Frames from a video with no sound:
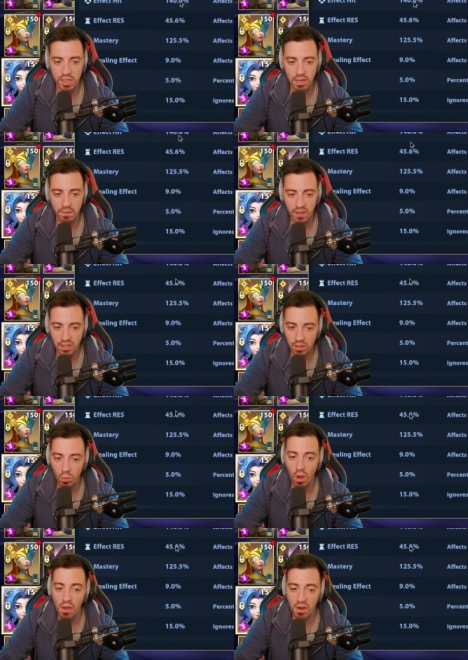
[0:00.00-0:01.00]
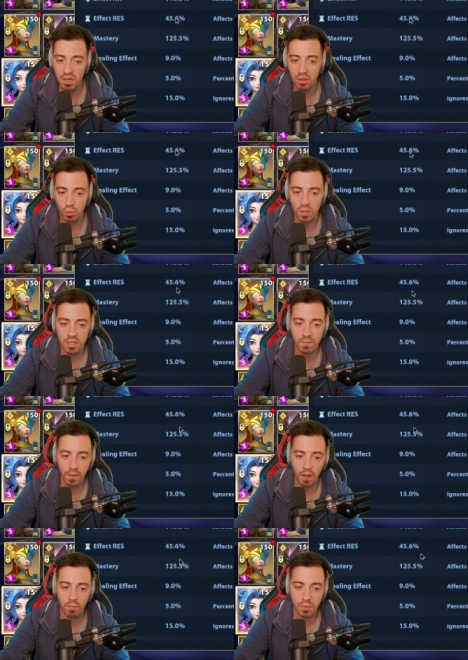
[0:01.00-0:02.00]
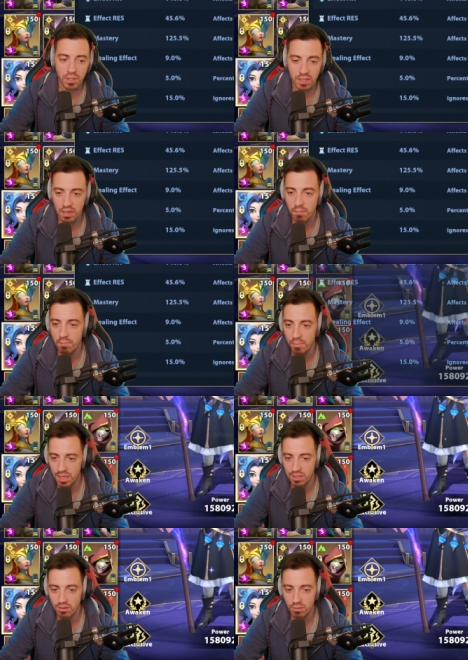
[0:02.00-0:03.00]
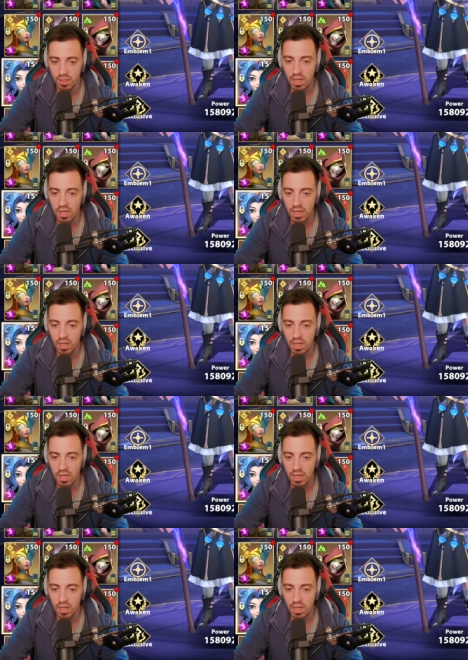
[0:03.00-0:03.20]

effect hit, 125% mastery.